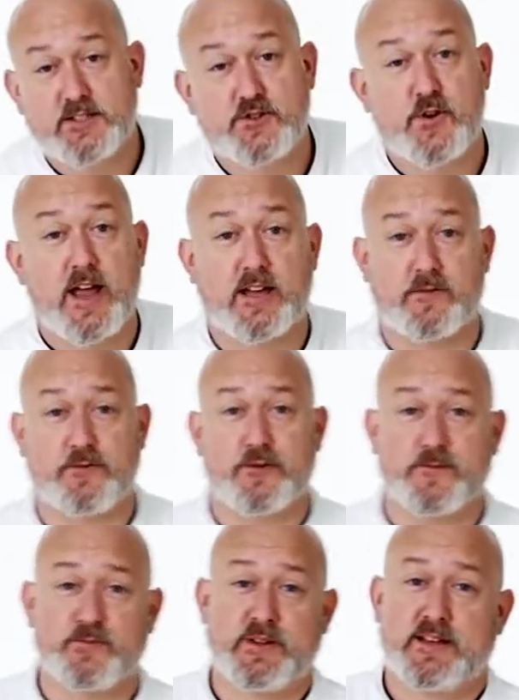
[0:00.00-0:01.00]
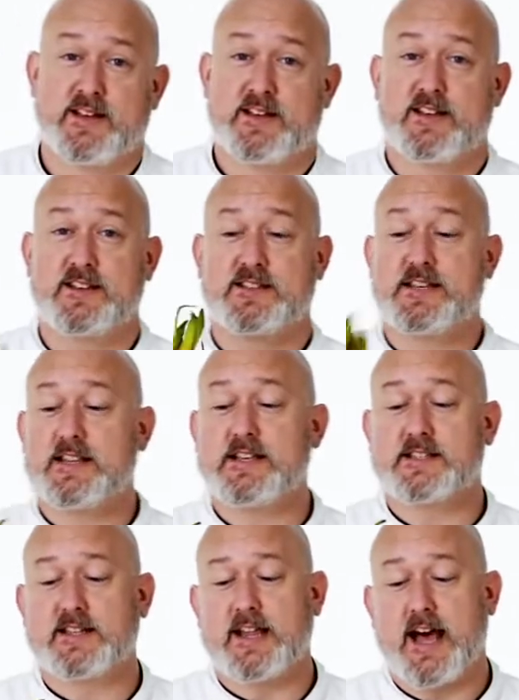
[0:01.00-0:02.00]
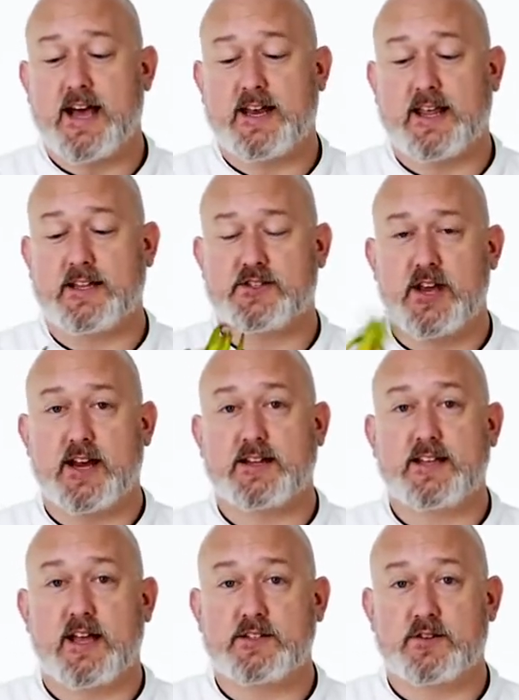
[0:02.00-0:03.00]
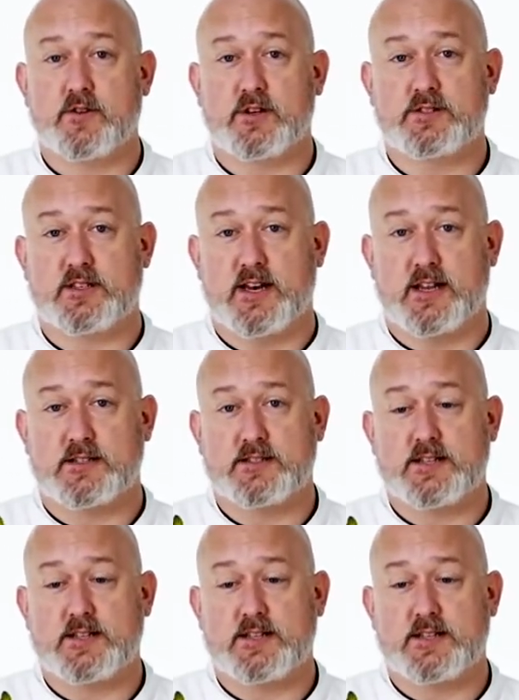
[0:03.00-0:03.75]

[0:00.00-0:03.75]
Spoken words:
is a dragon fruit. You'll see these a lot in Chinatowns across the United